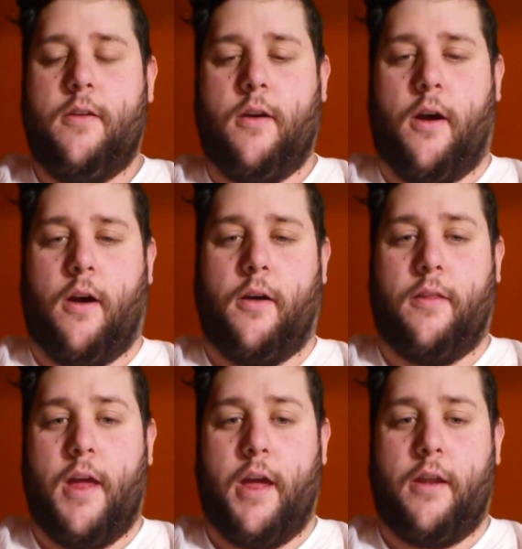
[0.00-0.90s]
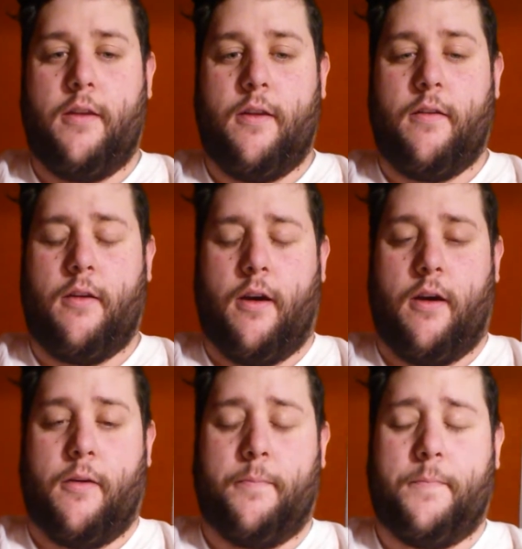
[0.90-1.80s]
that
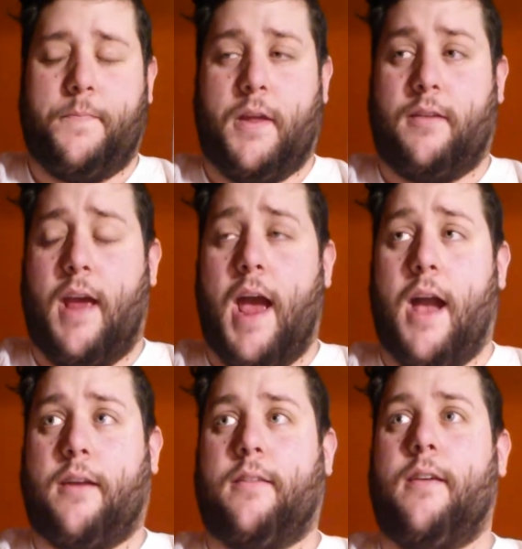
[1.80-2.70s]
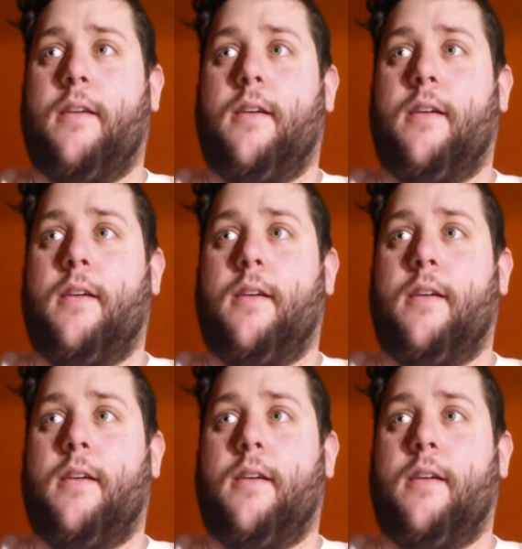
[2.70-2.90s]
attacked